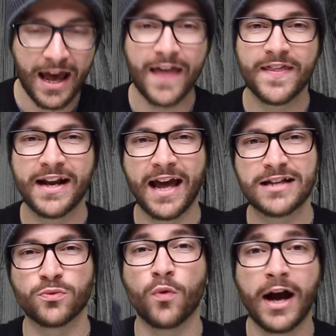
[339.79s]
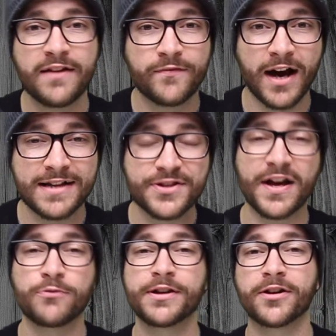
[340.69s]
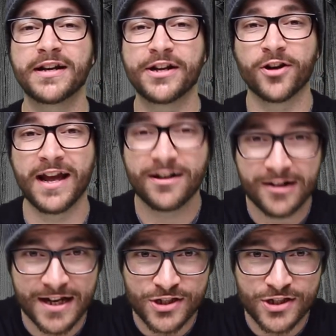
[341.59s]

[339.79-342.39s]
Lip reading: and then it has Wi-Fi, so that way you're getting your internet